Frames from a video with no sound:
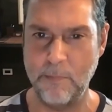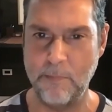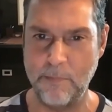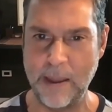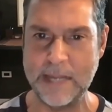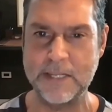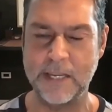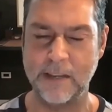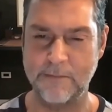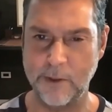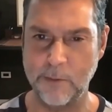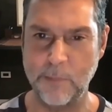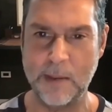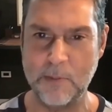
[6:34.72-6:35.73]
baiting a
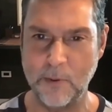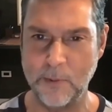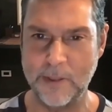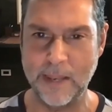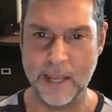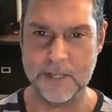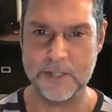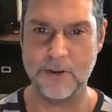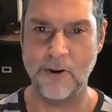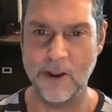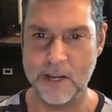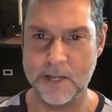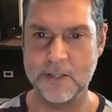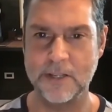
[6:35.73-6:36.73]
few people with laser
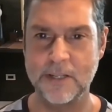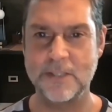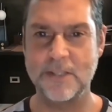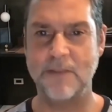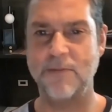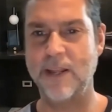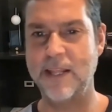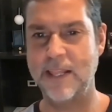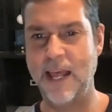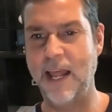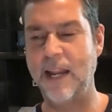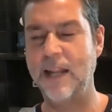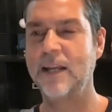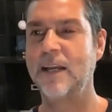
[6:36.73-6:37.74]
eyes and stuff like
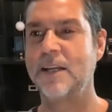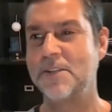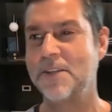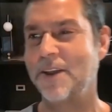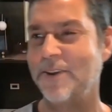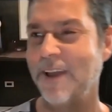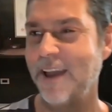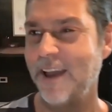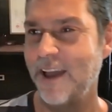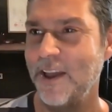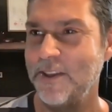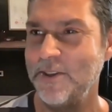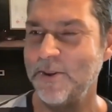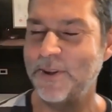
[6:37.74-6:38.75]
that. So
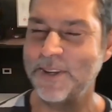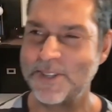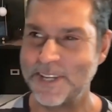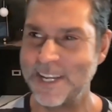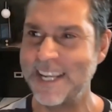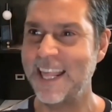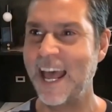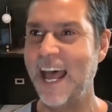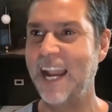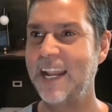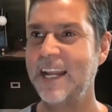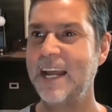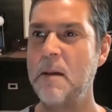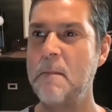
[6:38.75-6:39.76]
you can see that.
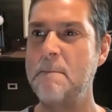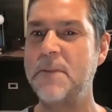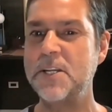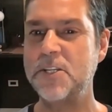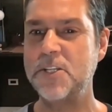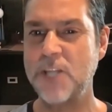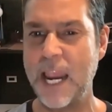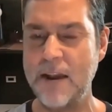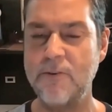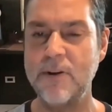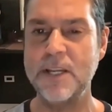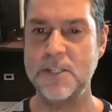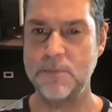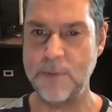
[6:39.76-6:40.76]
But
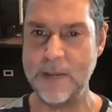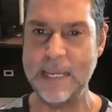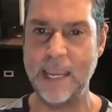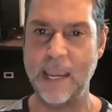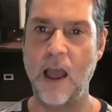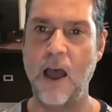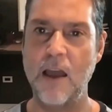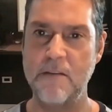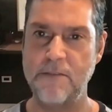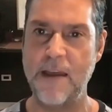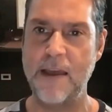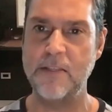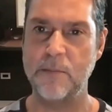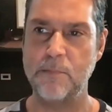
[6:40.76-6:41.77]
generally speaking, I
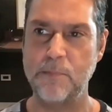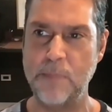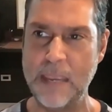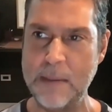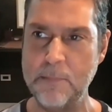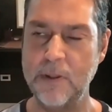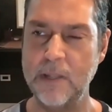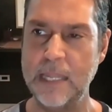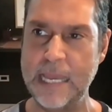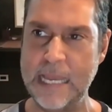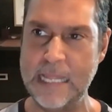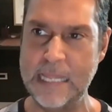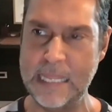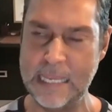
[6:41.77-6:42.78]
found that people
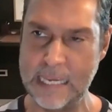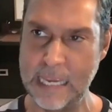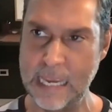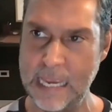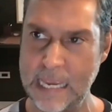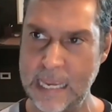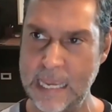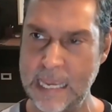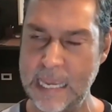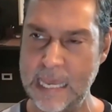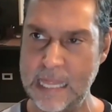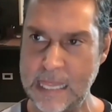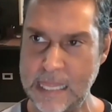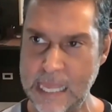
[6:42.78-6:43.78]
in the
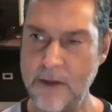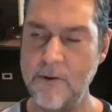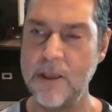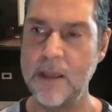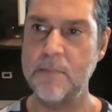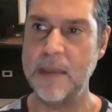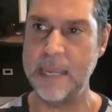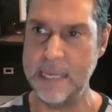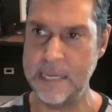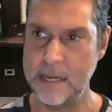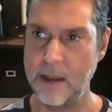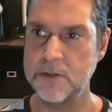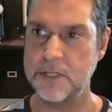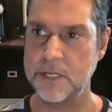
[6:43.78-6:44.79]
Ethereum
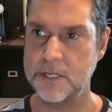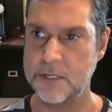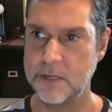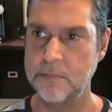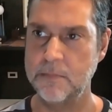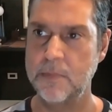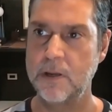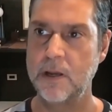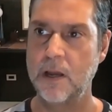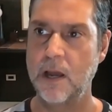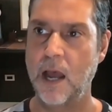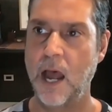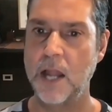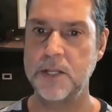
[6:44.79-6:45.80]
ecosystem
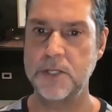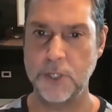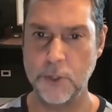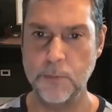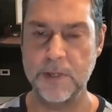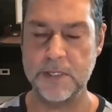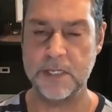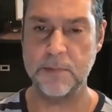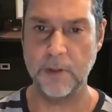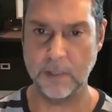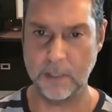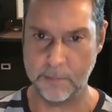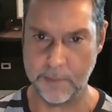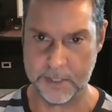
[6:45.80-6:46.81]
are too busy
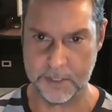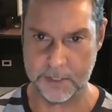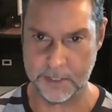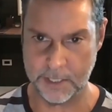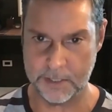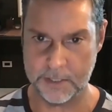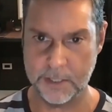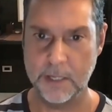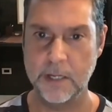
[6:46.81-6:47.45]
building businesses